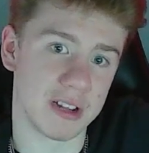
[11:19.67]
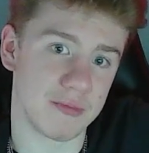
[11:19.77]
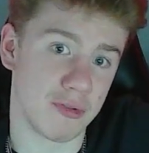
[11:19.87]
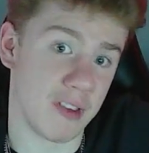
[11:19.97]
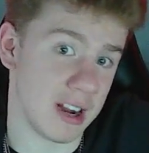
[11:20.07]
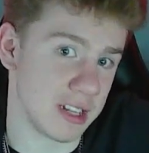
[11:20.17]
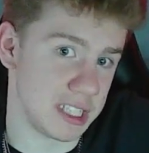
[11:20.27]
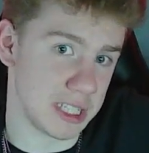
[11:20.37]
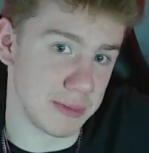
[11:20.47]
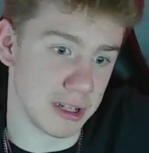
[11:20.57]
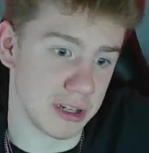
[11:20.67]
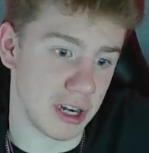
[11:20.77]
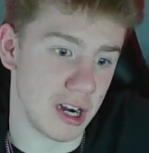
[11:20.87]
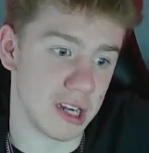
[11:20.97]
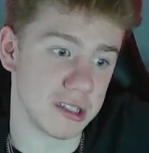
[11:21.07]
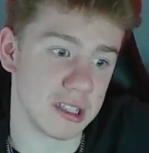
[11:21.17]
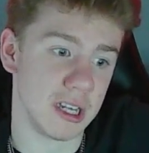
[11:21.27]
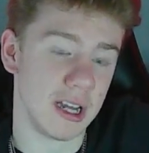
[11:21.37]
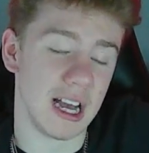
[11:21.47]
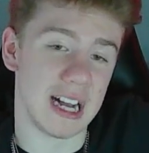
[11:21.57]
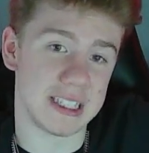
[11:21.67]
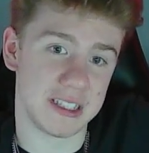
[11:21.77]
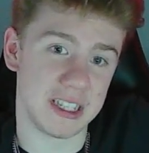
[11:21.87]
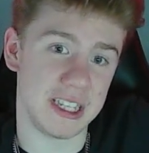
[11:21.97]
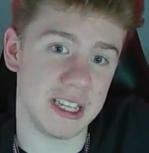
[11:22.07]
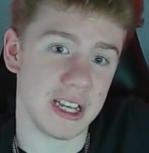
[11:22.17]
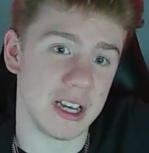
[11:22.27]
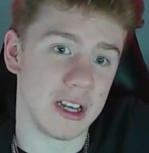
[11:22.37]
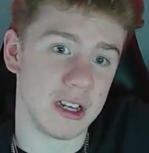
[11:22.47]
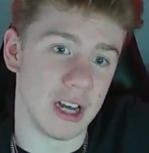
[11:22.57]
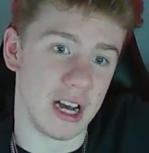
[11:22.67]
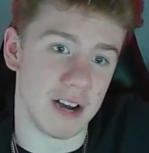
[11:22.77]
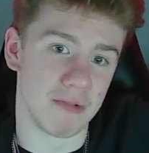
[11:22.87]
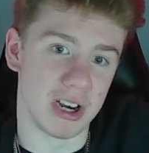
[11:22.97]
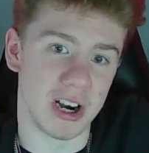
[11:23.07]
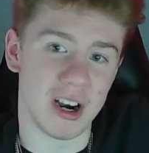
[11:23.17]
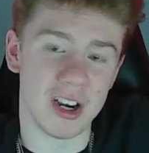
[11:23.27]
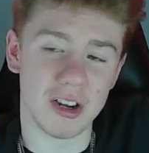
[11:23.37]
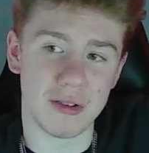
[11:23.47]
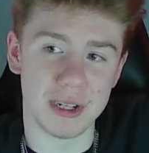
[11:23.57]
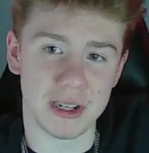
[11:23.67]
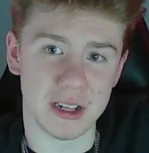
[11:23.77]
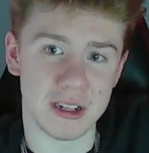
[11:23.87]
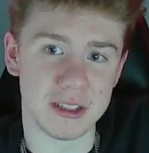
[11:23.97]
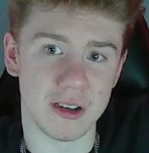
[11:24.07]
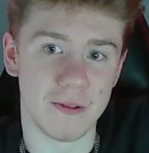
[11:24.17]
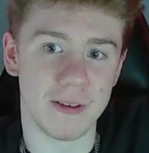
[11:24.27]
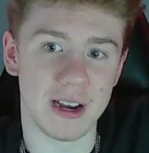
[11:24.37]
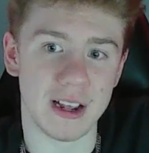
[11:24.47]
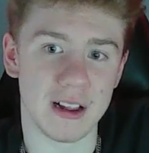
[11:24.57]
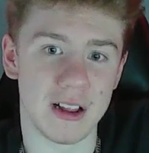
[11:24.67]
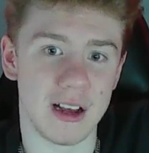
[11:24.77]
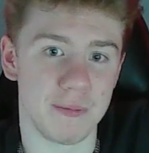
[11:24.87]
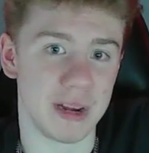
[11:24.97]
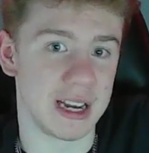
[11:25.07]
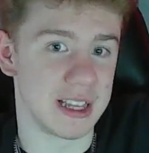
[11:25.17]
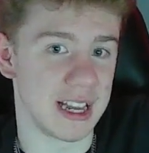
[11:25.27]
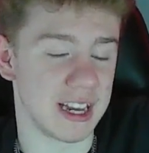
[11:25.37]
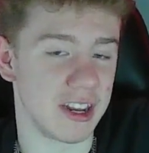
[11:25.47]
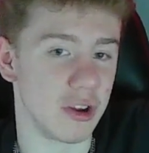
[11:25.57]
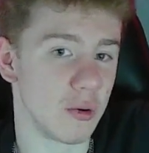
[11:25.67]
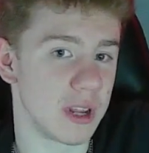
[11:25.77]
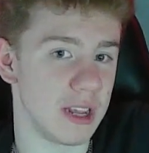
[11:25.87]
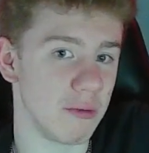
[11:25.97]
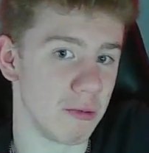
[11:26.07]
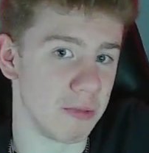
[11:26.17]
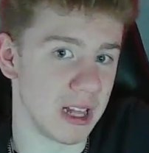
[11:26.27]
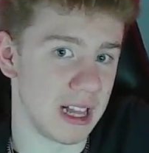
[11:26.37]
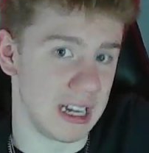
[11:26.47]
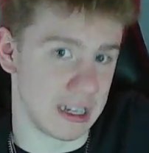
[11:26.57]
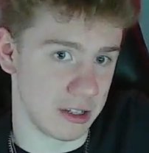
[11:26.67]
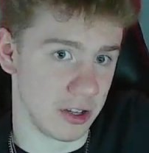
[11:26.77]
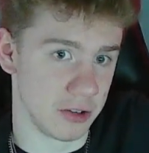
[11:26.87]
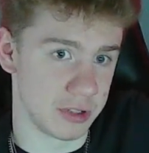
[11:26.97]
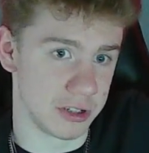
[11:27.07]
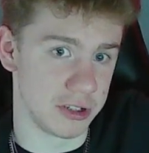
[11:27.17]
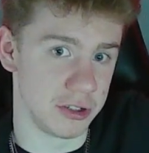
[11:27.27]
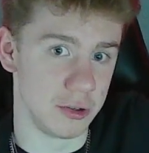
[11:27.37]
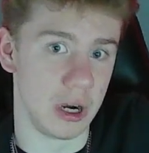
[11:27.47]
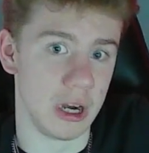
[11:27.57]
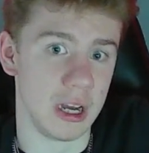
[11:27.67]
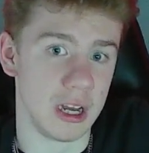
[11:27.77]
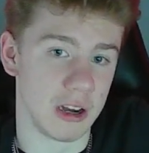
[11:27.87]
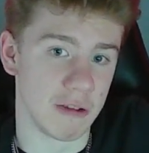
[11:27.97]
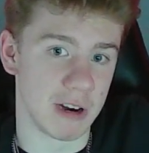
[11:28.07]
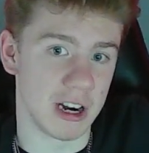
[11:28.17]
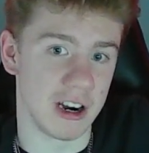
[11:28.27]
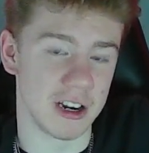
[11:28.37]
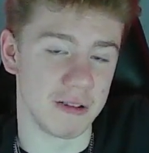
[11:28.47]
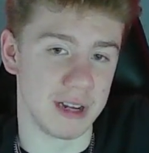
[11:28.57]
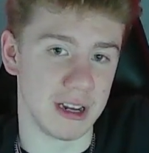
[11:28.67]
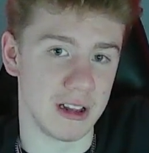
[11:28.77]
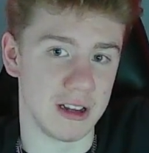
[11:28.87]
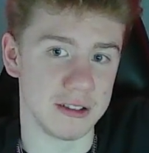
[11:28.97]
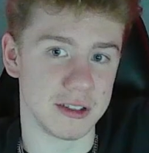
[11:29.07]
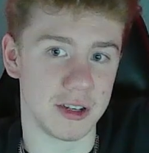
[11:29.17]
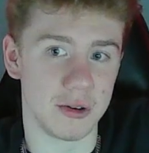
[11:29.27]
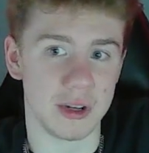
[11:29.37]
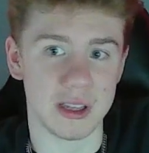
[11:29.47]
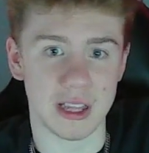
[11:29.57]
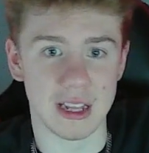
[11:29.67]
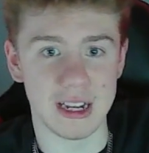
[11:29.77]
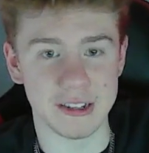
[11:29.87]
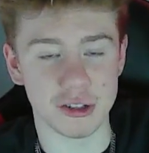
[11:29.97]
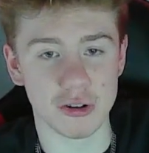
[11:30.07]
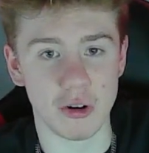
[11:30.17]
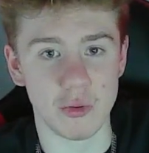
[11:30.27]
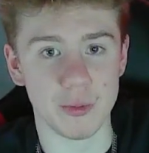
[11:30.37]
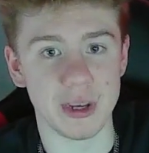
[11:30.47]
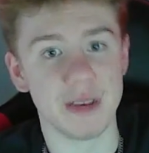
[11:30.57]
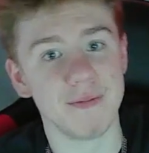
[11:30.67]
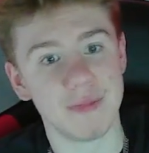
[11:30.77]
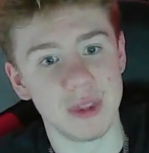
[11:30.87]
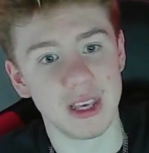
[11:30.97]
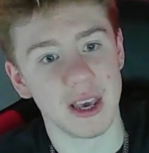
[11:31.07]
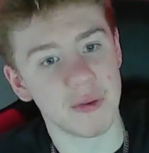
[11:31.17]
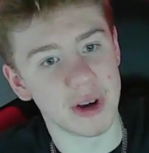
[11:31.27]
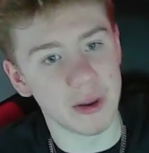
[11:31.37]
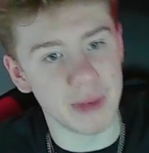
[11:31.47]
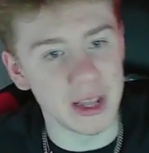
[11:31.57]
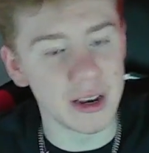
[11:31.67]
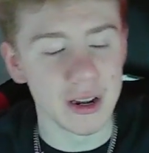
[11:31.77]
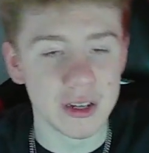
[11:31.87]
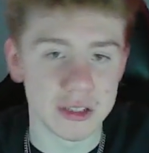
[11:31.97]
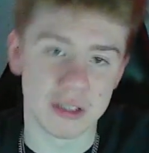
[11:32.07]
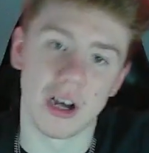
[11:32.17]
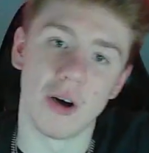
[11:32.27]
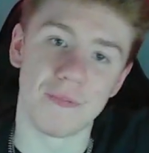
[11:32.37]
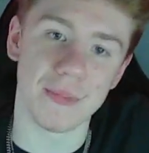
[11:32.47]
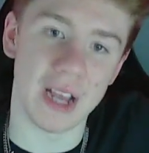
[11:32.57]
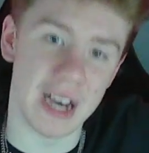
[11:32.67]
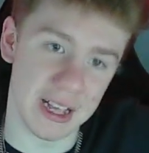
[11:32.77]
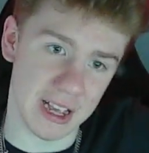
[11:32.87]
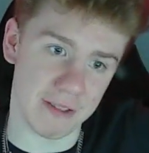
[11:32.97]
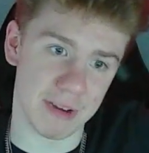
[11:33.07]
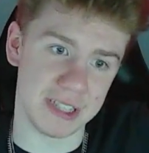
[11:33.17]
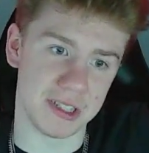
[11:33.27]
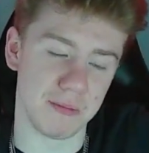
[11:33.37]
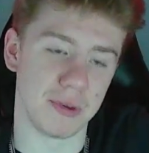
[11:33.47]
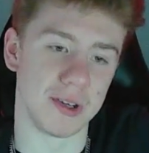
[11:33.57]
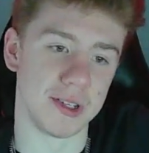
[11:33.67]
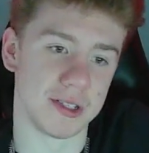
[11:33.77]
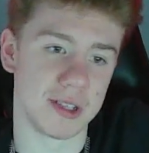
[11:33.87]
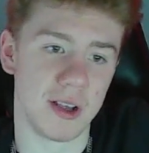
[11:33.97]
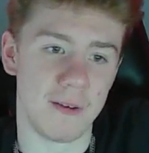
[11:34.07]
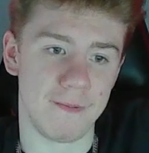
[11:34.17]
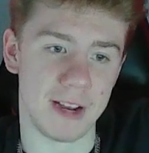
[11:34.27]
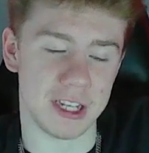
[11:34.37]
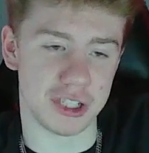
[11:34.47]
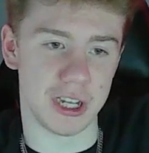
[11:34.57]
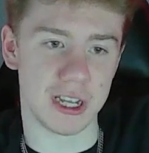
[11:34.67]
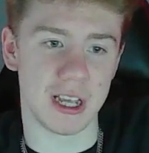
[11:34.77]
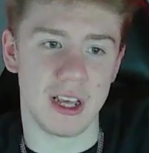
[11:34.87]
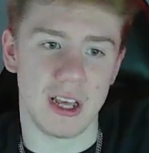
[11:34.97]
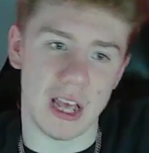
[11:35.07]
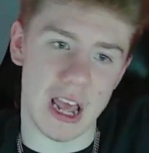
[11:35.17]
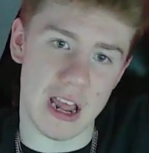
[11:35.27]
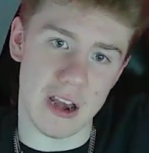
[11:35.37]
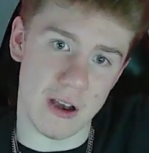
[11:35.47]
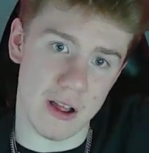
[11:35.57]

fairly similar cars. I see Ricciardo and Alonso fighting a lot, but I think Yuki will be a lot closer to Ricciardo and Alonso than Lance Stroll will be. You get what I mean? So, I got Racing Bulls finishing in